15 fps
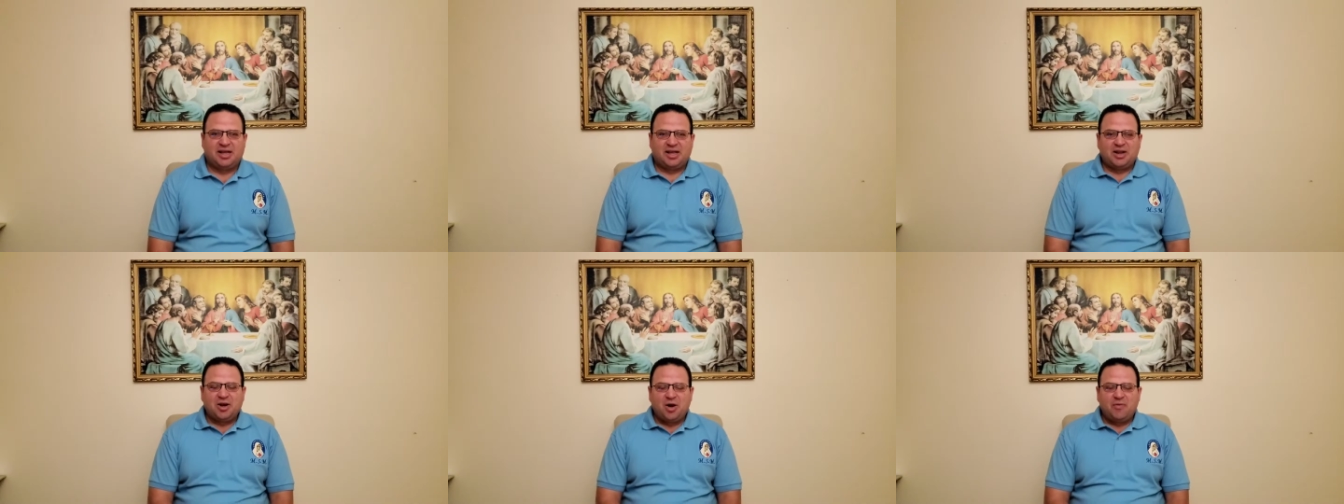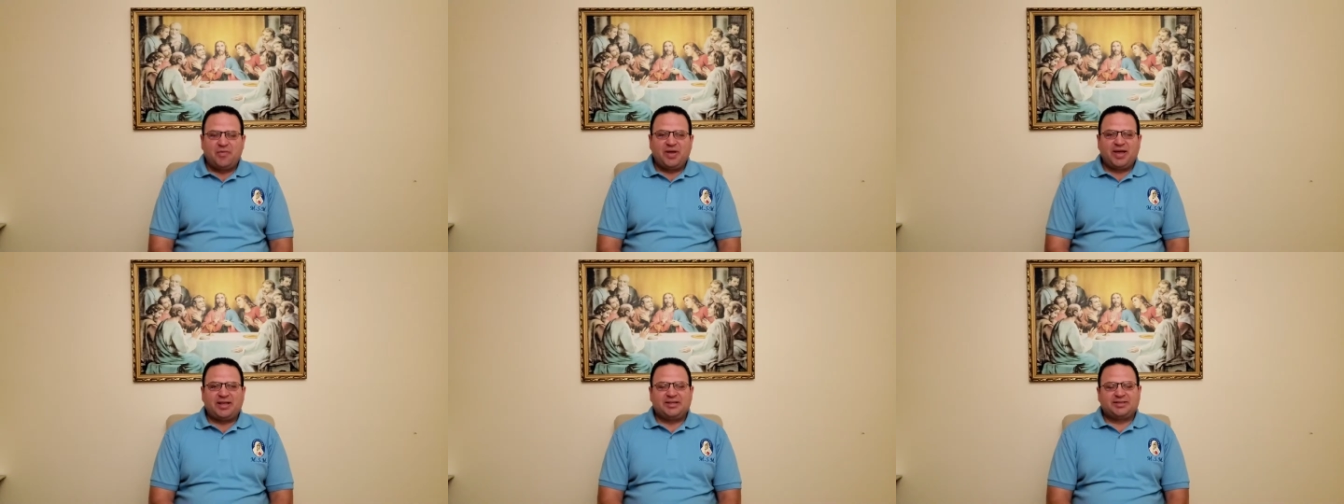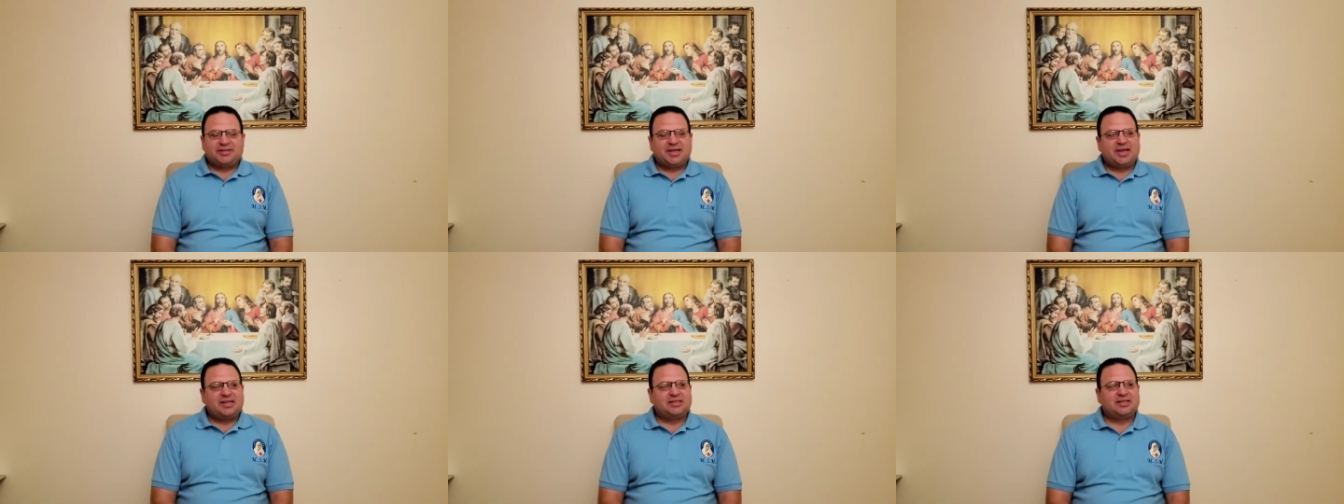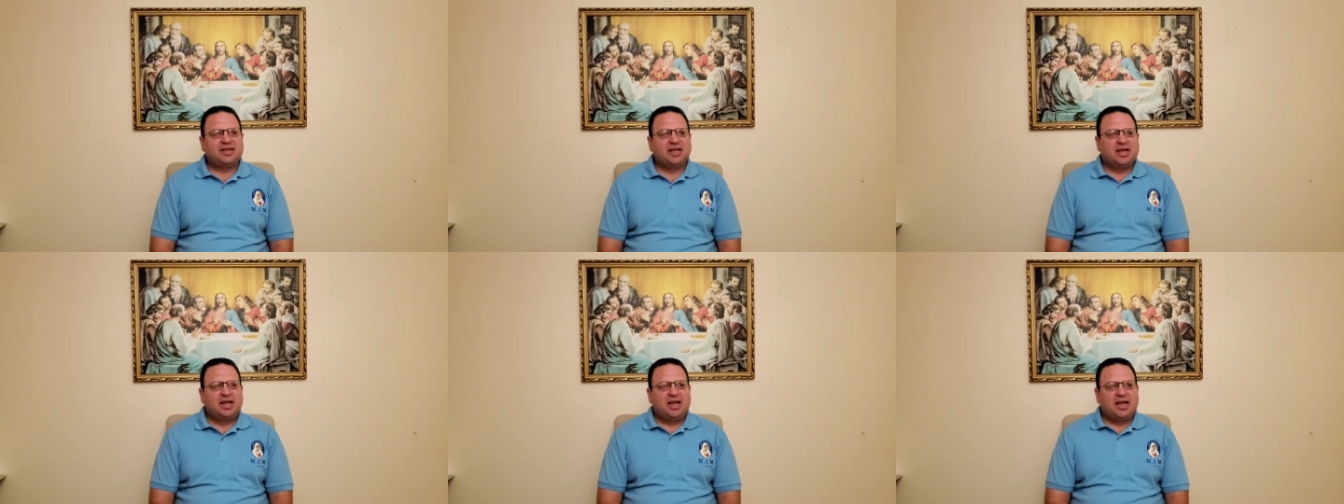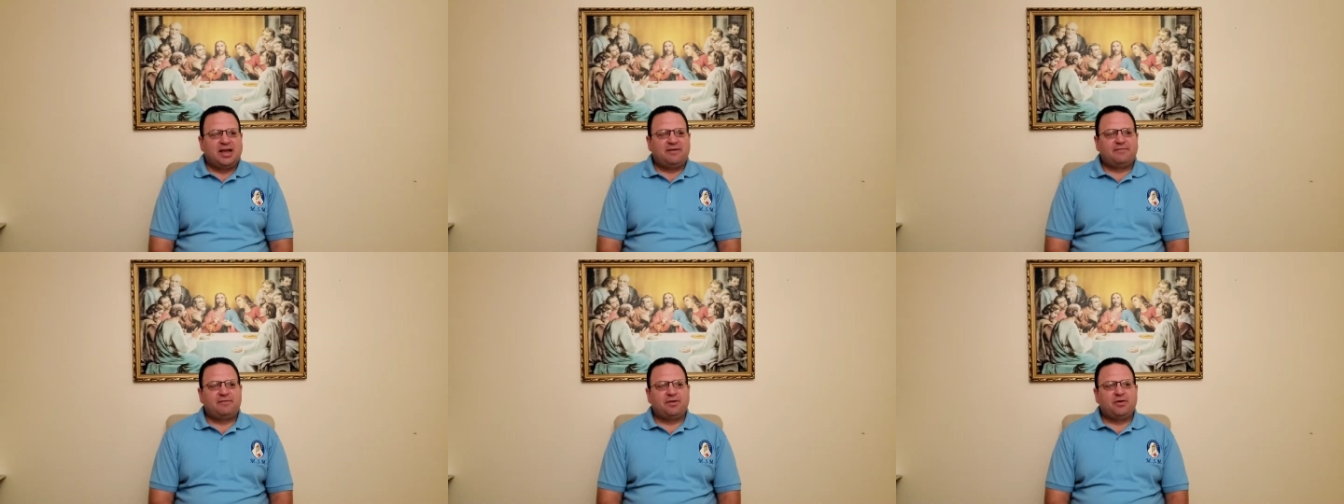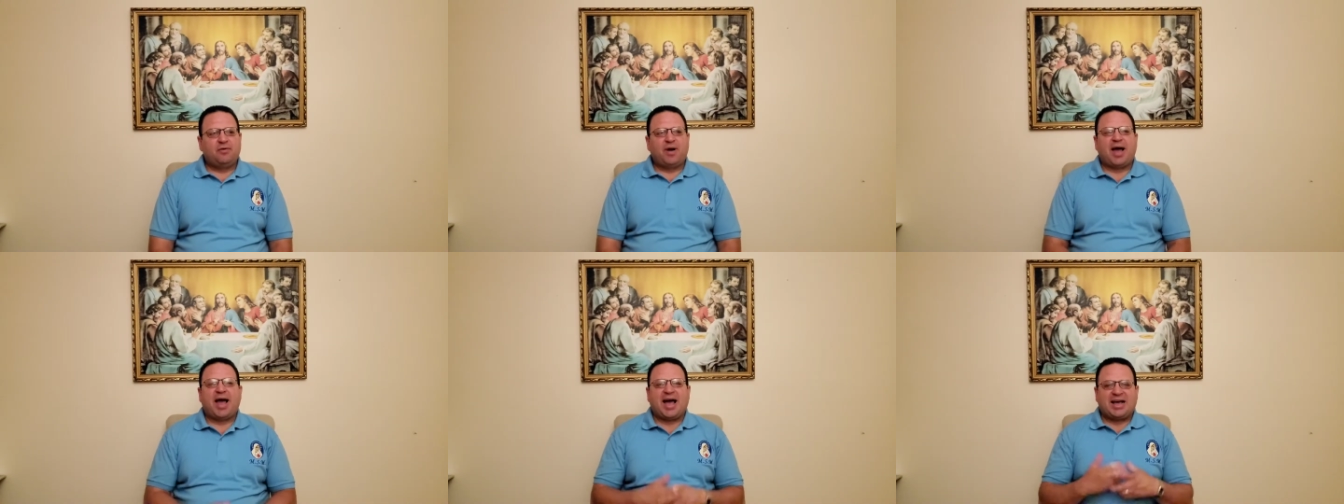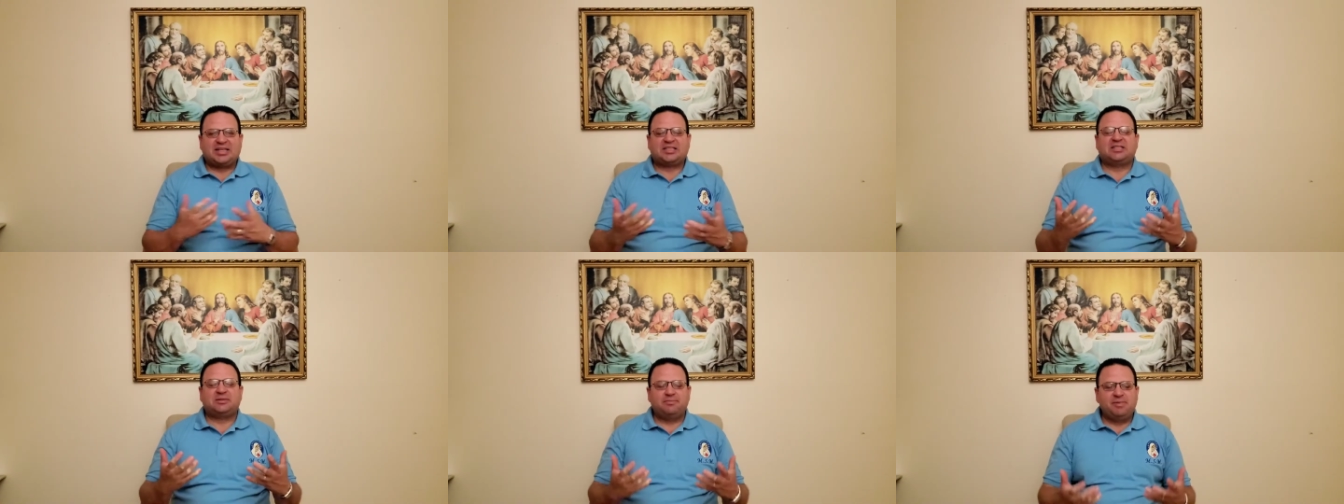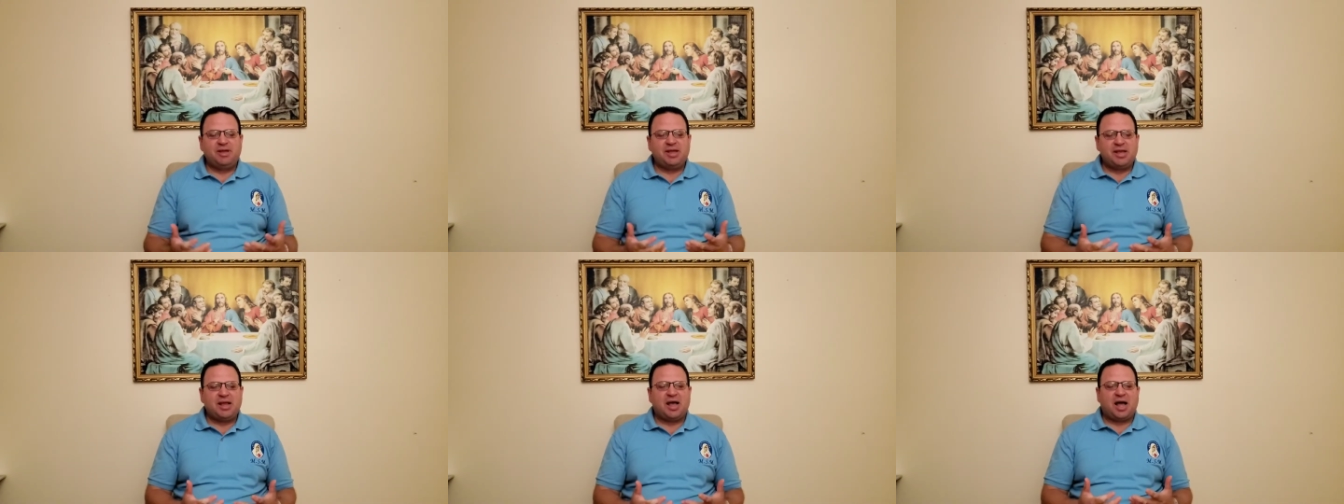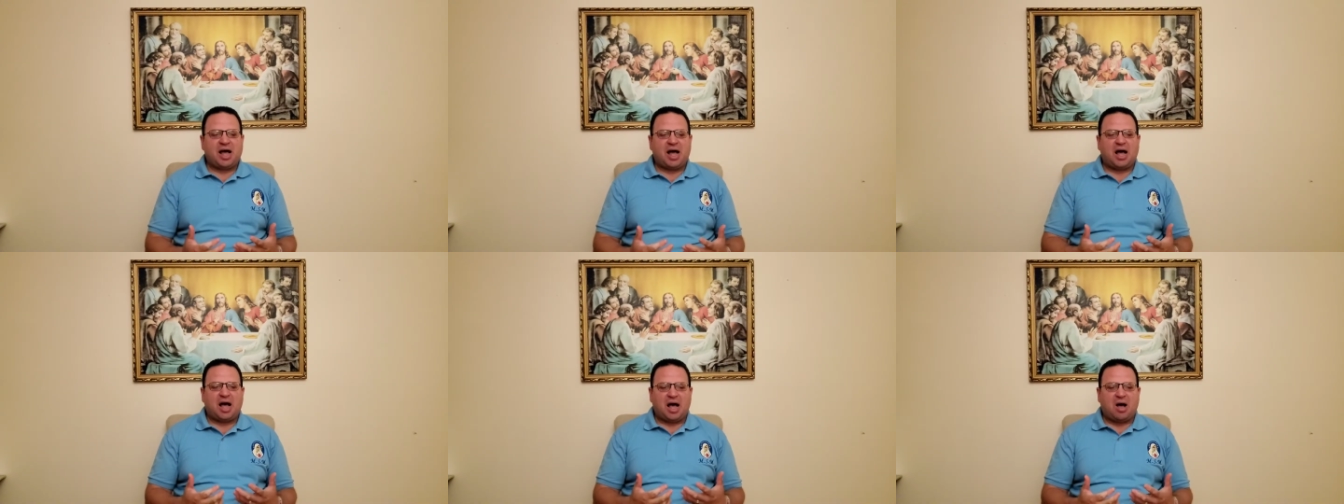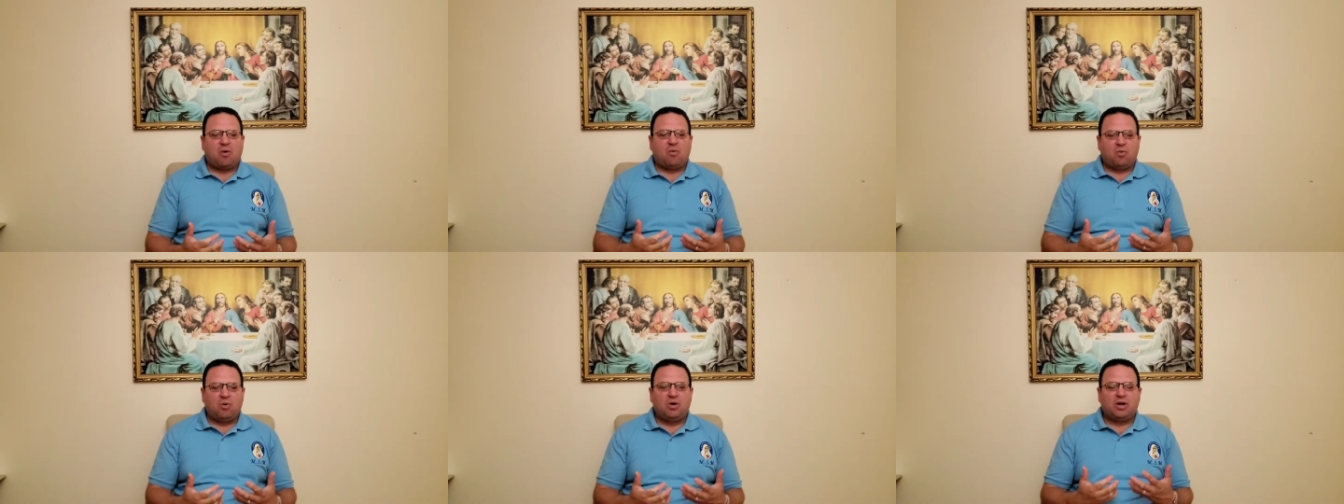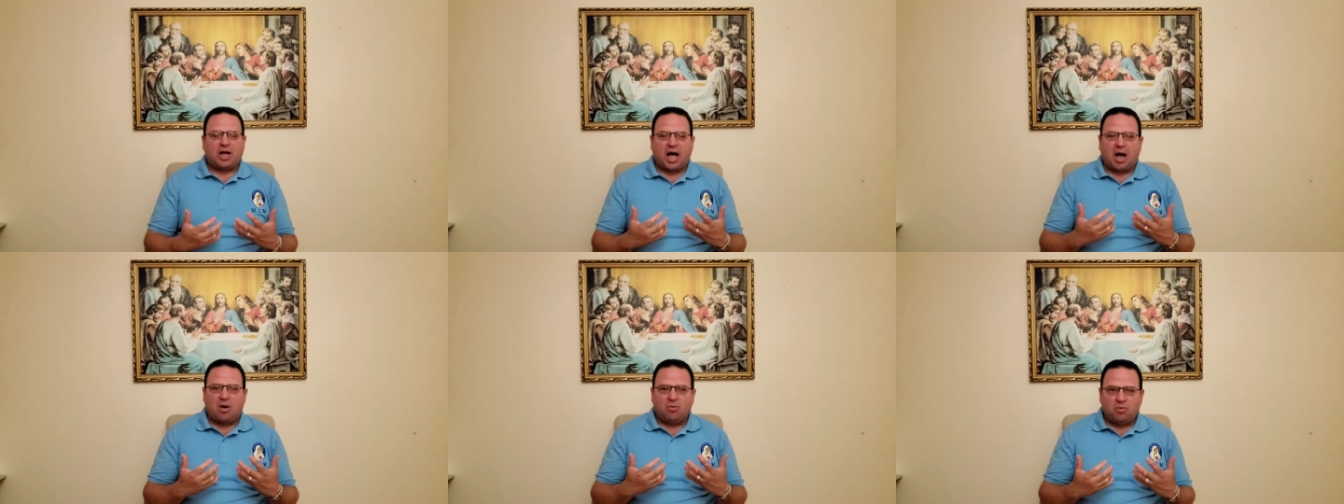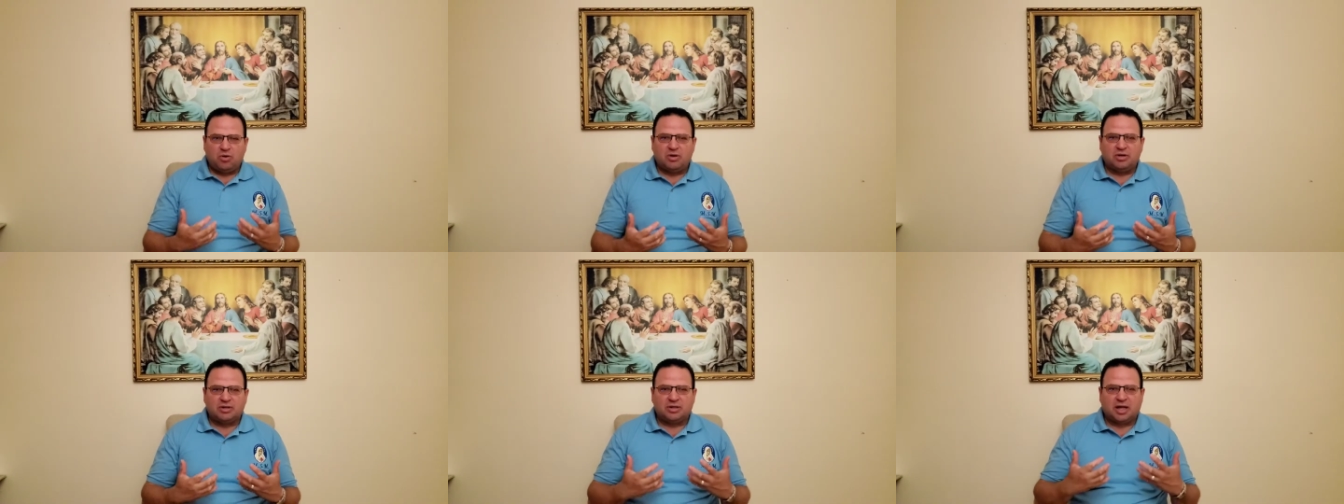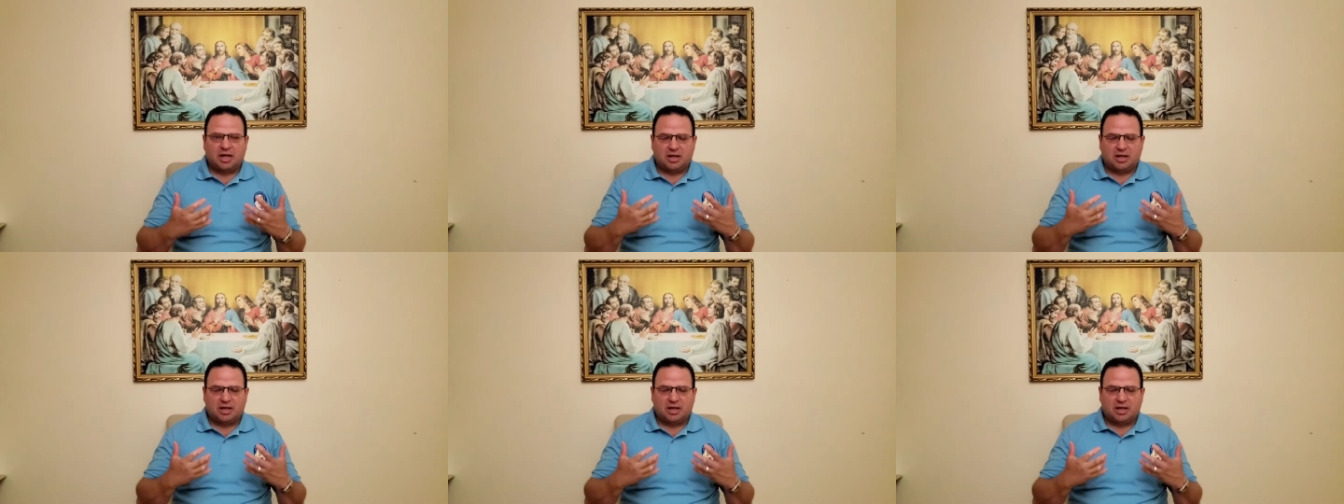You know that he says, if you ask me, I will